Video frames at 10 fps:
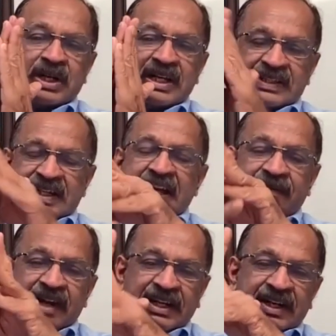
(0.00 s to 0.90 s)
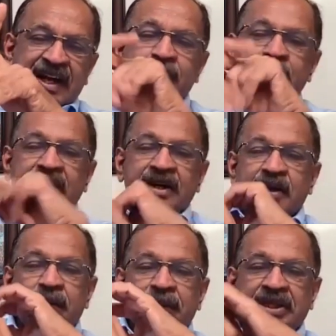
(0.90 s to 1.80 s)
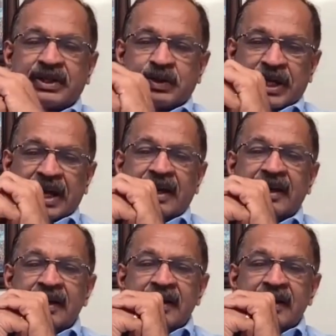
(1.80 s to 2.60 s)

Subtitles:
doesn't have any diabetic retinopathy today,